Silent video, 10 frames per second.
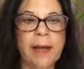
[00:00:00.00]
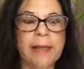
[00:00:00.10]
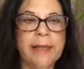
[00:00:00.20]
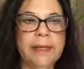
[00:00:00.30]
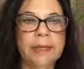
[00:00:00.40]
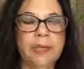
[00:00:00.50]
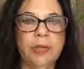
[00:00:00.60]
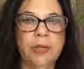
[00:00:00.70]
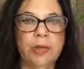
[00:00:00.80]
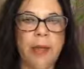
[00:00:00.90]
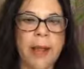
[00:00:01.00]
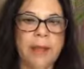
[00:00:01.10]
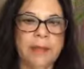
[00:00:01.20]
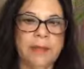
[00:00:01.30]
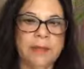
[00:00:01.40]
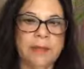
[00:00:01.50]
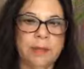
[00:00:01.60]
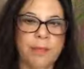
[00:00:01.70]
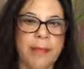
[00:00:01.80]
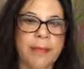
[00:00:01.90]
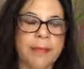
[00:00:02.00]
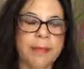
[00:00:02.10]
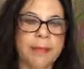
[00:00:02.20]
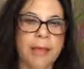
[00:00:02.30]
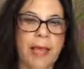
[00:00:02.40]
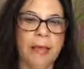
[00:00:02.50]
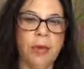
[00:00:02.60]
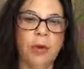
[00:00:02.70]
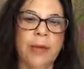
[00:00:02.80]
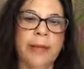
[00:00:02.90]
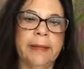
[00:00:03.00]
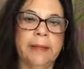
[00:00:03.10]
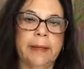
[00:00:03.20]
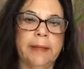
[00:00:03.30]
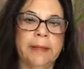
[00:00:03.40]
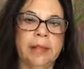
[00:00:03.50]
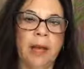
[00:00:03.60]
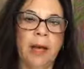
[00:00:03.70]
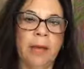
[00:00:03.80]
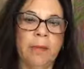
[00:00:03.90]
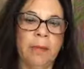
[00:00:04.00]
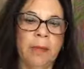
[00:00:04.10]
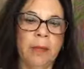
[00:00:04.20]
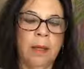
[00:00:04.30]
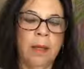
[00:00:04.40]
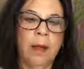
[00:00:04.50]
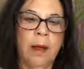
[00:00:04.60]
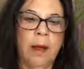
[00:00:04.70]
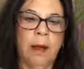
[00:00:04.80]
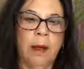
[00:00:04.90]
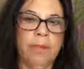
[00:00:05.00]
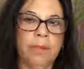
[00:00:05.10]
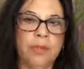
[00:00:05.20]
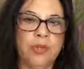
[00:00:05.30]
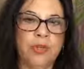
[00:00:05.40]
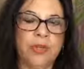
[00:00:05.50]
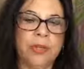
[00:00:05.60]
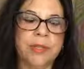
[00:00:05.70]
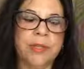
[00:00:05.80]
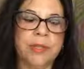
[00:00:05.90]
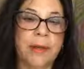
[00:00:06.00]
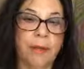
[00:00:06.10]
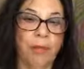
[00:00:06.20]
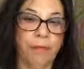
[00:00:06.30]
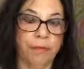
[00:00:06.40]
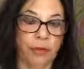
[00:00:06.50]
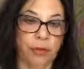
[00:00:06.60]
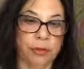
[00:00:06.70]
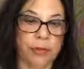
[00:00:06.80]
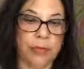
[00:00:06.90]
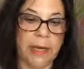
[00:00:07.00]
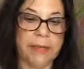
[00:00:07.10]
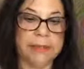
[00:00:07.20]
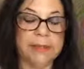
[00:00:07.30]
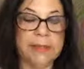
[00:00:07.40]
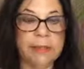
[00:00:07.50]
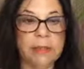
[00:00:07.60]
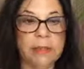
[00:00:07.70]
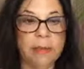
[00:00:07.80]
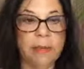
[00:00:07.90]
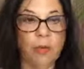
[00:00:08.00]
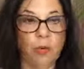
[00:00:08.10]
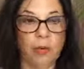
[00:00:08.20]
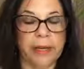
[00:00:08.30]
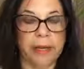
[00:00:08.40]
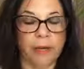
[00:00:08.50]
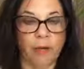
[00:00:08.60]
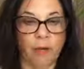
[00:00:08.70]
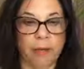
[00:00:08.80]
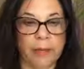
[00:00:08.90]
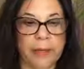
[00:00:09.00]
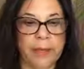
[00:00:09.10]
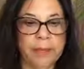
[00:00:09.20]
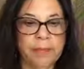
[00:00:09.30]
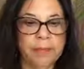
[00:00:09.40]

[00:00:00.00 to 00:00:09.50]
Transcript: I needed to create this space and create a time to just settle first. And it seems to be working for me.